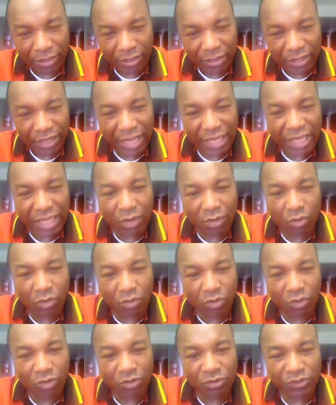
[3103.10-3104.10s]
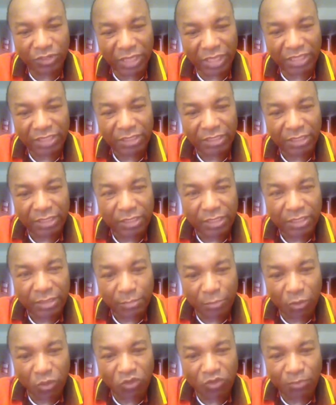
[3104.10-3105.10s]
Nikki Okoro says,
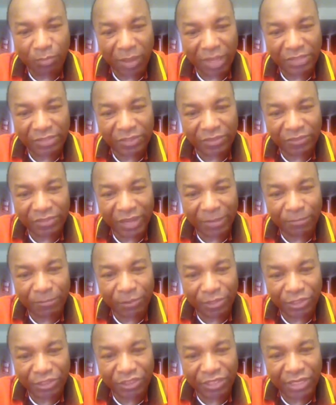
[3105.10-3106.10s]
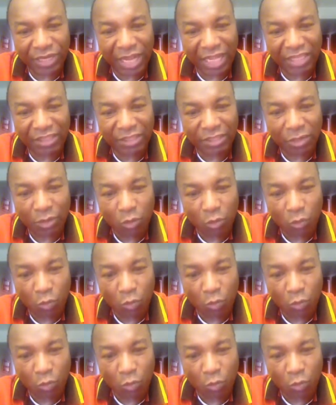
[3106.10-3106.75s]
most pastors are preaching that